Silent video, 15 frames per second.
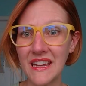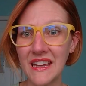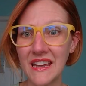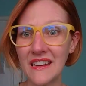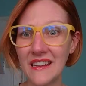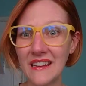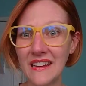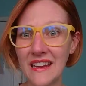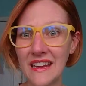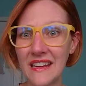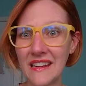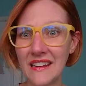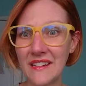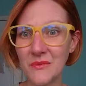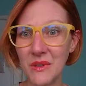
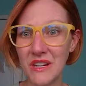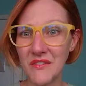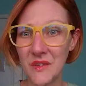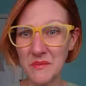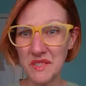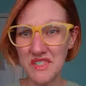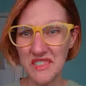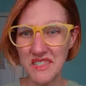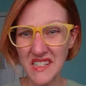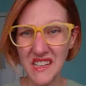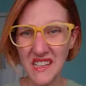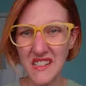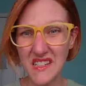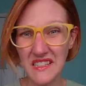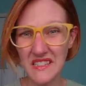And what if I'm stuck
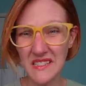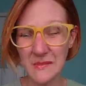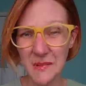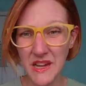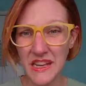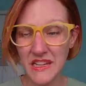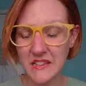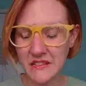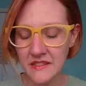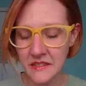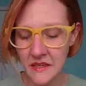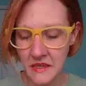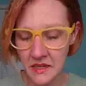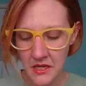in this space?